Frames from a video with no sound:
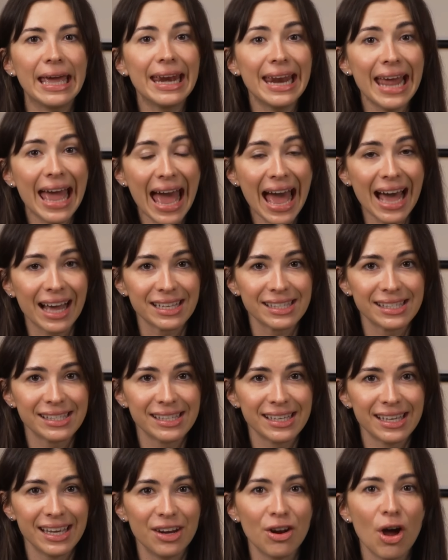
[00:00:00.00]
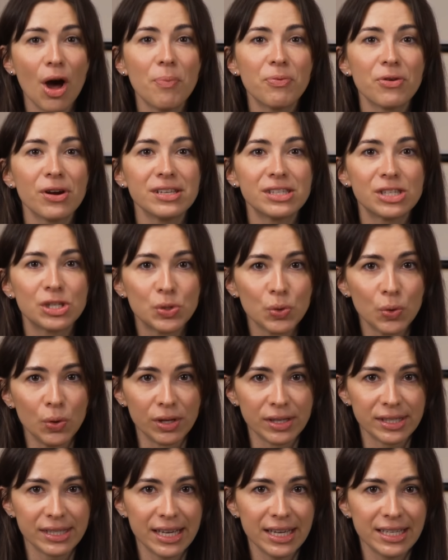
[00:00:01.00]
It acts, it operates
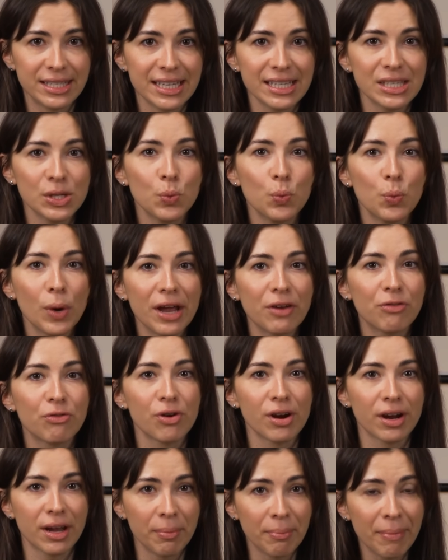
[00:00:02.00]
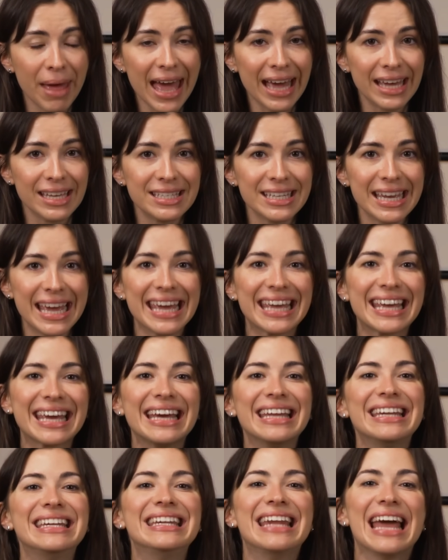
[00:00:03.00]
tools, it doesn't wait for a command, it
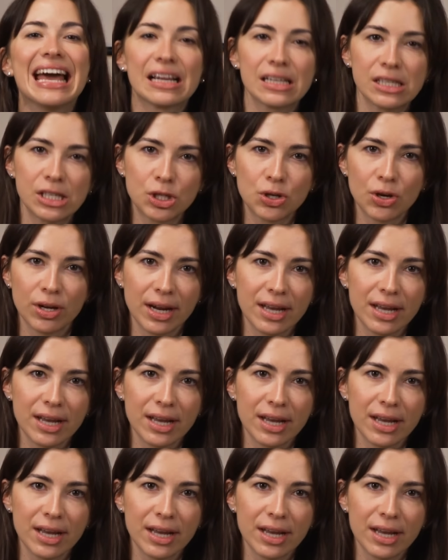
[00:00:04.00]
connects to a